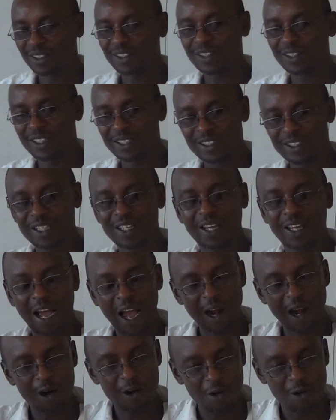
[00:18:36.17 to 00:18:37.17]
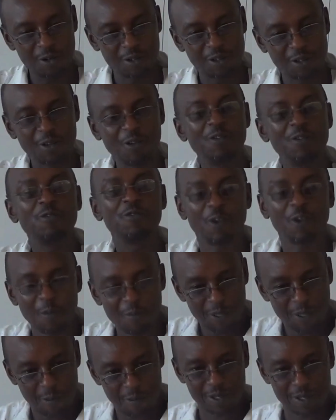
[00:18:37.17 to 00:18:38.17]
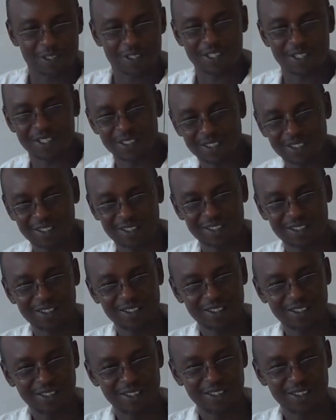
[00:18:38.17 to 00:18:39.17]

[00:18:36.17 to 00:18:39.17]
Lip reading: they take a loan from the business,